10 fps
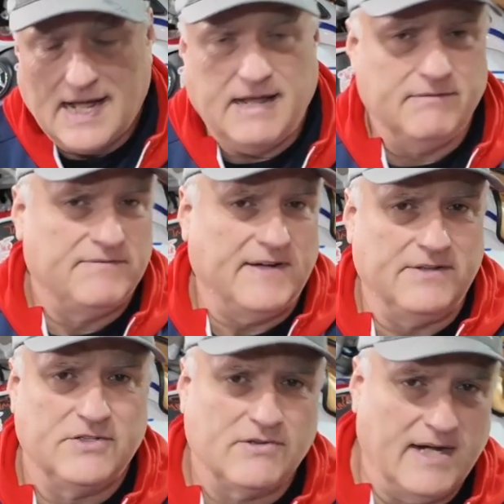I even
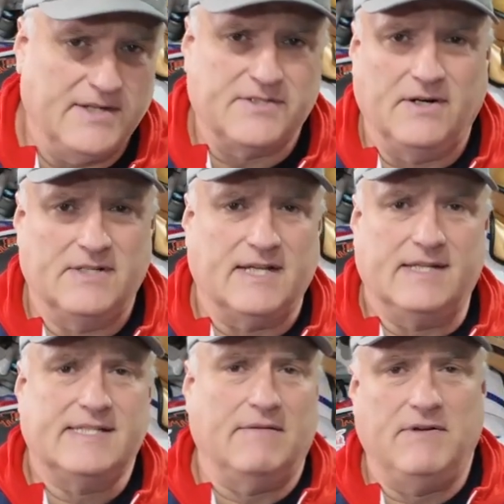found the Dry Stars
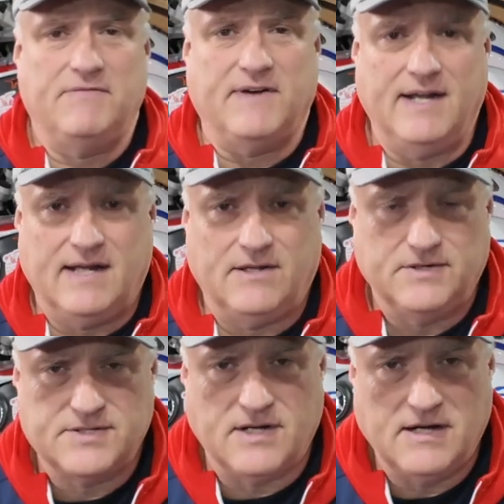like
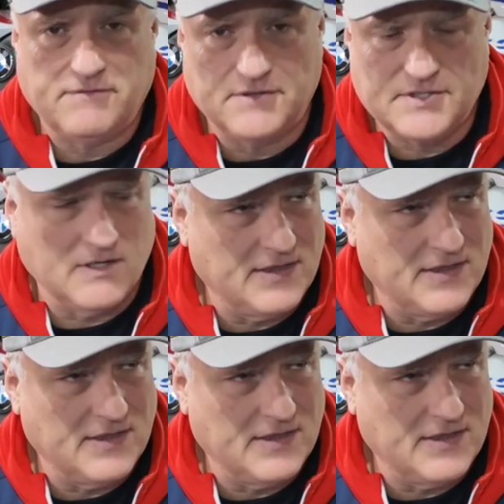$75 off or so.